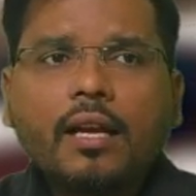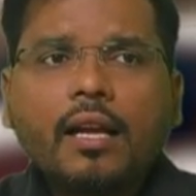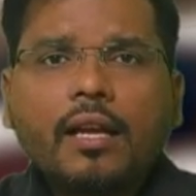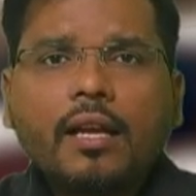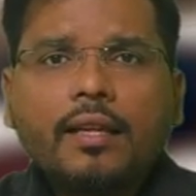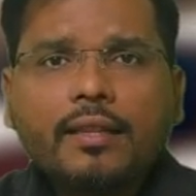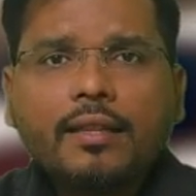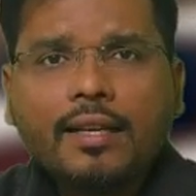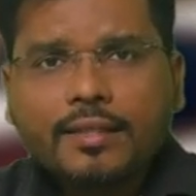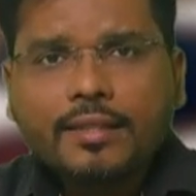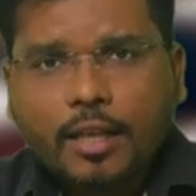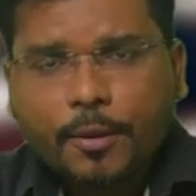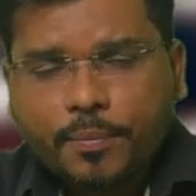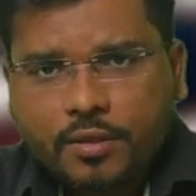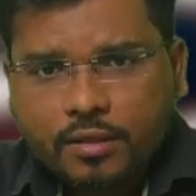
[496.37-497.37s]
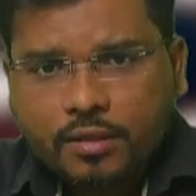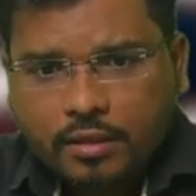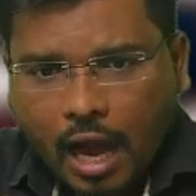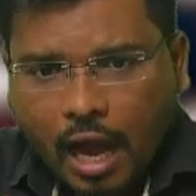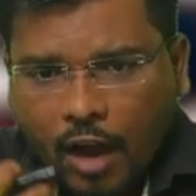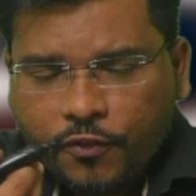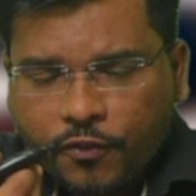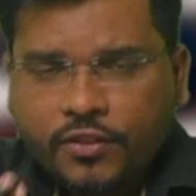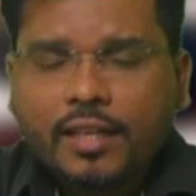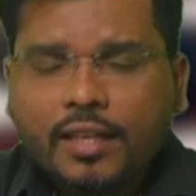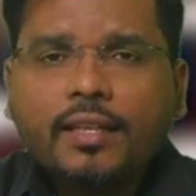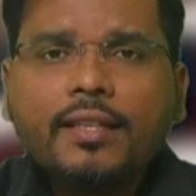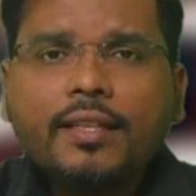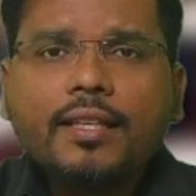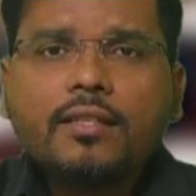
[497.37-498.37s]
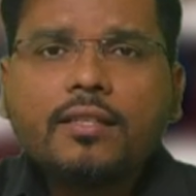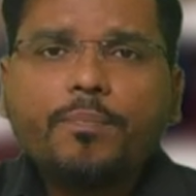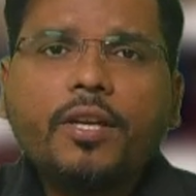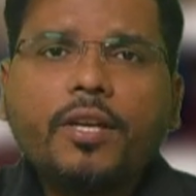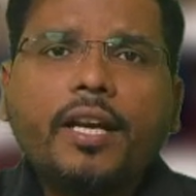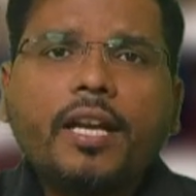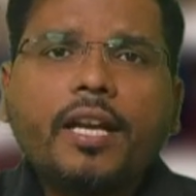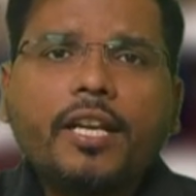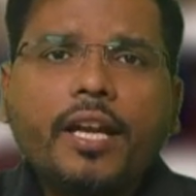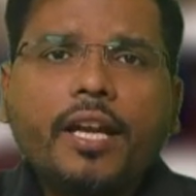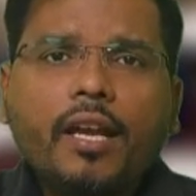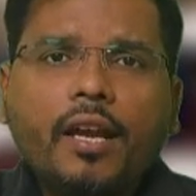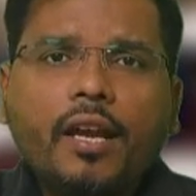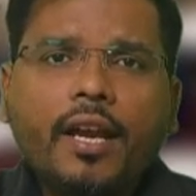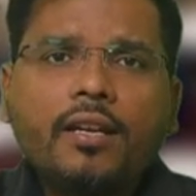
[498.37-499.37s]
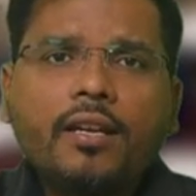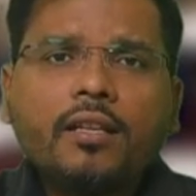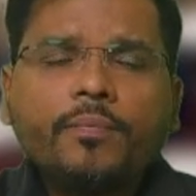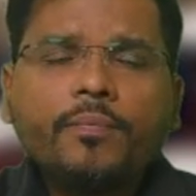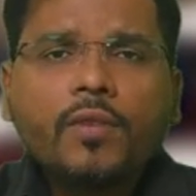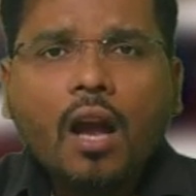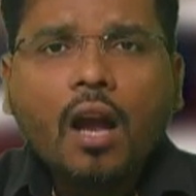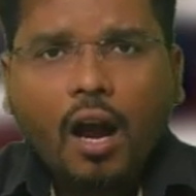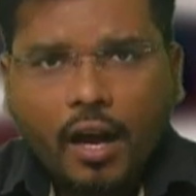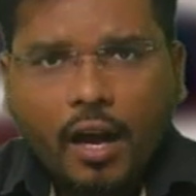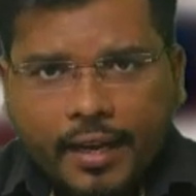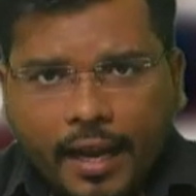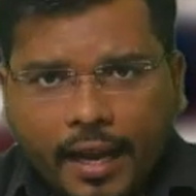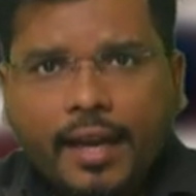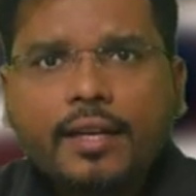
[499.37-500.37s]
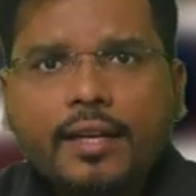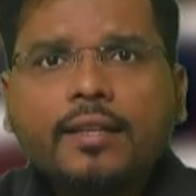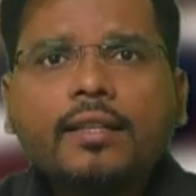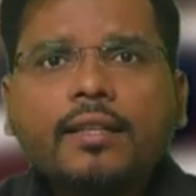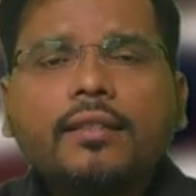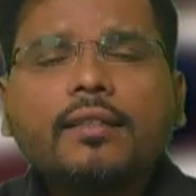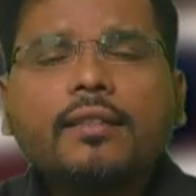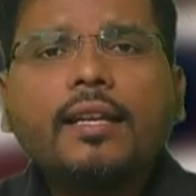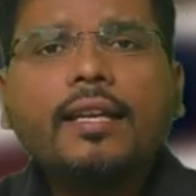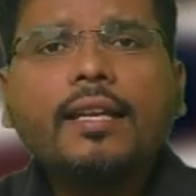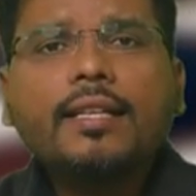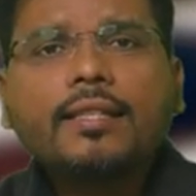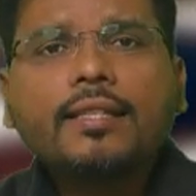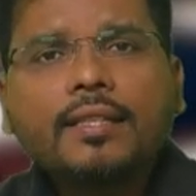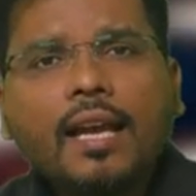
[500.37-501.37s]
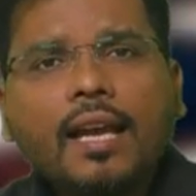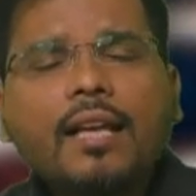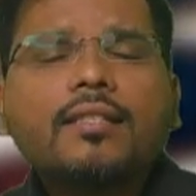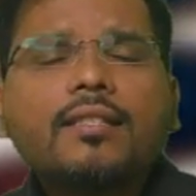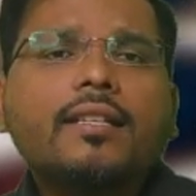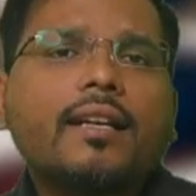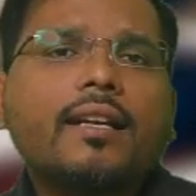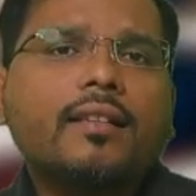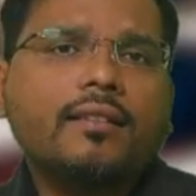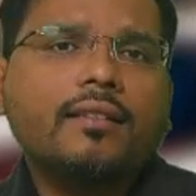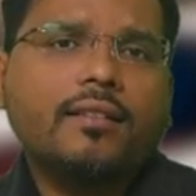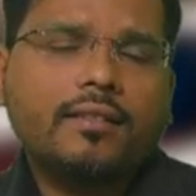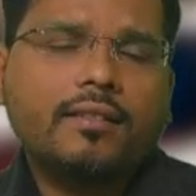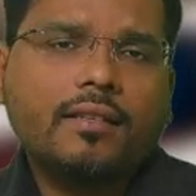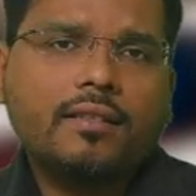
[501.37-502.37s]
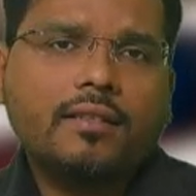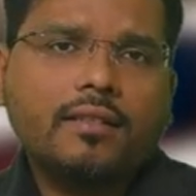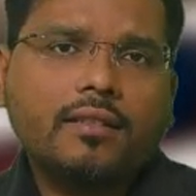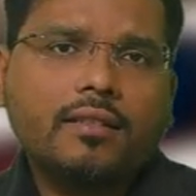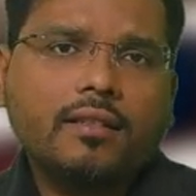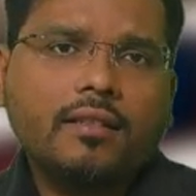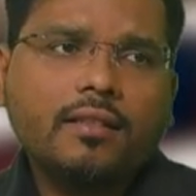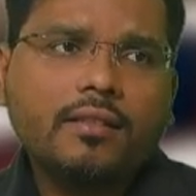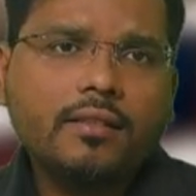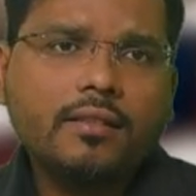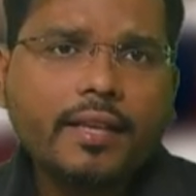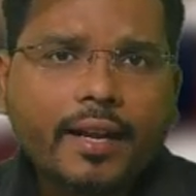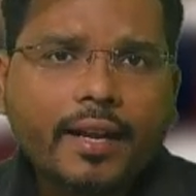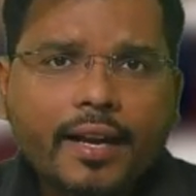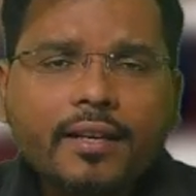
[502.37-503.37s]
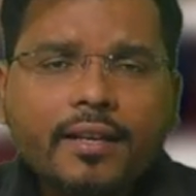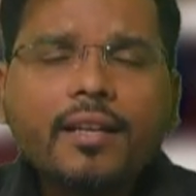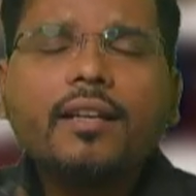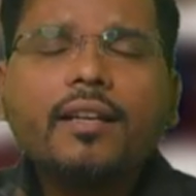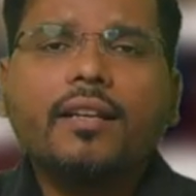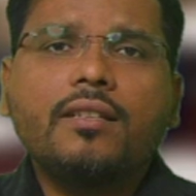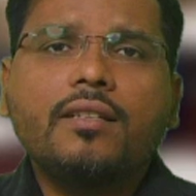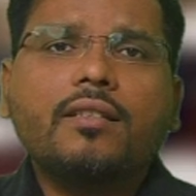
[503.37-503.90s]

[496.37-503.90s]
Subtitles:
then after the lease period get end, again the lessee has taken the asset secondary rent,